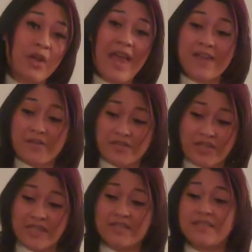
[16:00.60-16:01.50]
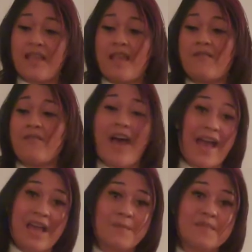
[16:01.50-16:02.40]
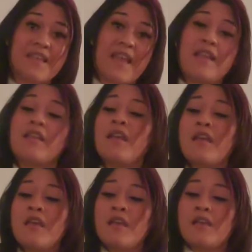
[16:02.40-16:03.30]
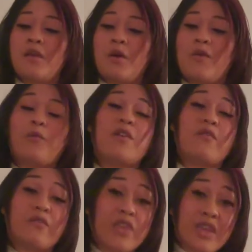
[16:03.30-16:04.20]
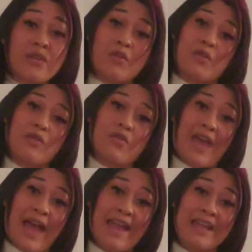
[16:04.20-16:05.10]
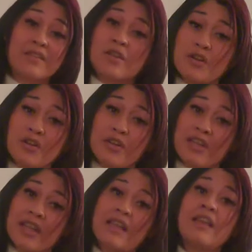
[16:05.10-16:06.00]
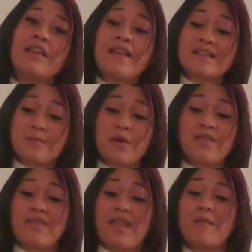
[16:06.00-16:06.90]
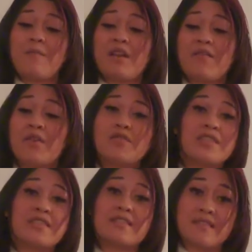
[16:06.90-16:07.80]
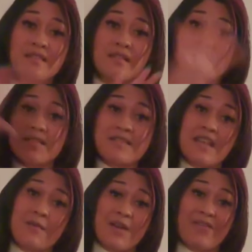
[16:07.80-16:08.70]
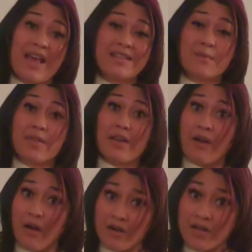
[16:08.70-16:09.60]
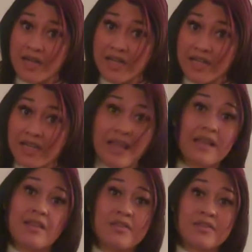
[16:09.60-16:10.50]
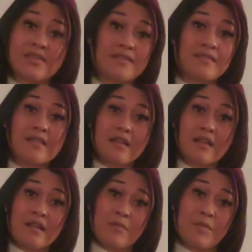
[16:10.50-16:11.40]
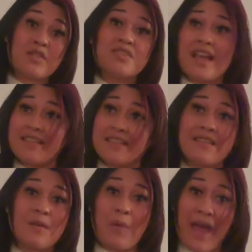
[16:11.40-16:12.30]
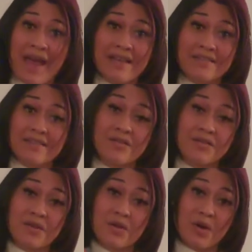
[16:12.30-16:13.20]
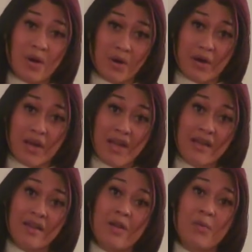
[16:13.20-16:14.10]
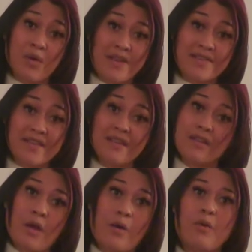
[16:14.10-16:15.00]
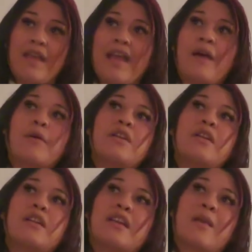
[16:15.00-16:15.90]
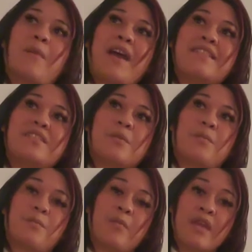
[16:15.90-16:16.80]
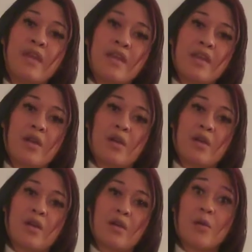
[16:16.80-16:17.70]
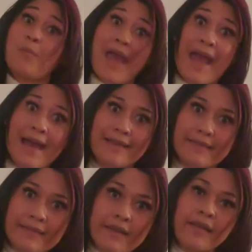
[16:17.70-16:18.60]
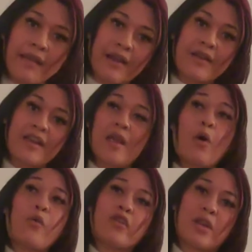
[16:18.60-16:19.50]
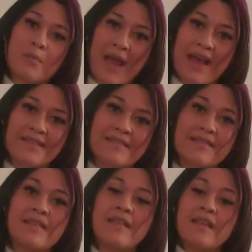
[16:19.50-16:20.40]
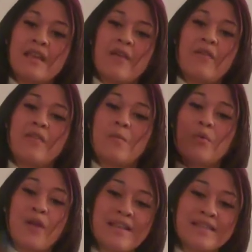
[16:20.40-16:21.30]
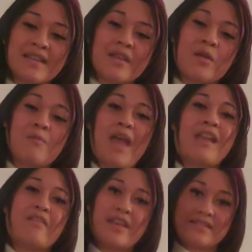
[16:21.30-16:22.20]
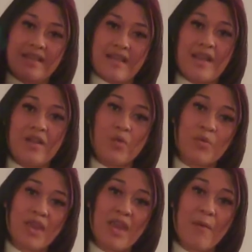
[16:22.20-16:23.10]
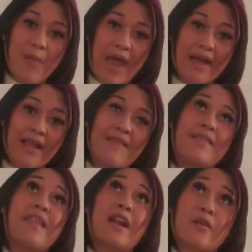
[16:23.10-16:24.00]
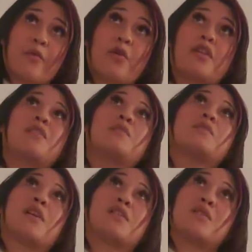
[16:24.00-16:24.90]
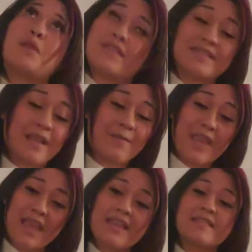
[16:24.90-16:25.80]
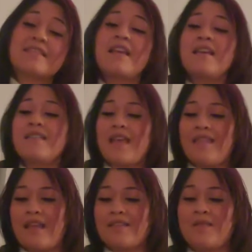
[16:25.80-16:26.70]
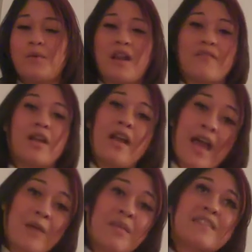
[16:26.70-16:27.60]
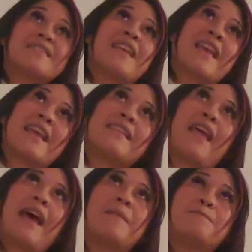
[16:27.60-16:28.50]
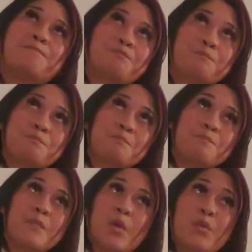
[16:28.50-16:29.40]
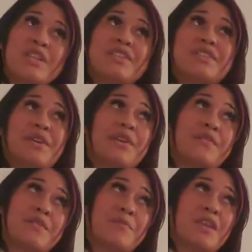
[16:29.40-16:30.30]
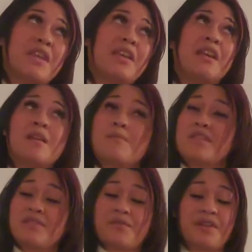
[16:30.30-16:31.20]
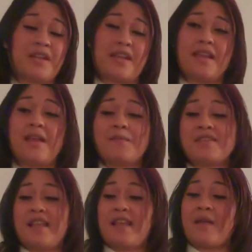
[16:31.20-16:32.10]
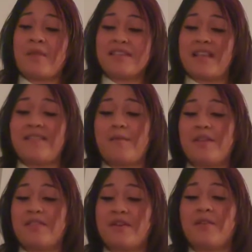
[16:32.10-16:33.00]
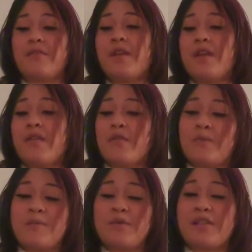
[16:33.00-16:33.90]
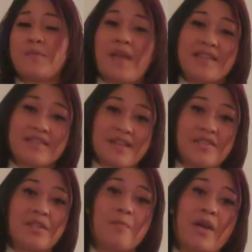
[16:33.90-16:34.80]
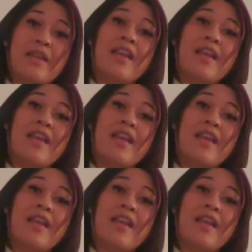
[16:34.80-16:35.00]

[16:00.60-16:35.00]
energies and vibes. And, if we feel that internally, that's one thing. But if you're just seeing red flags where there aren't any, like you're just projecting the past onto your present, no. Like, how are you going to get past your past? How are you going to get over your past if in the present you're manifesting it and you're bringing it back, and therefore you start doing the same things that led to whatever? I'm not saying that we deserve to be mistreated. I'm not saying that we deserve for people not to pay us attention, but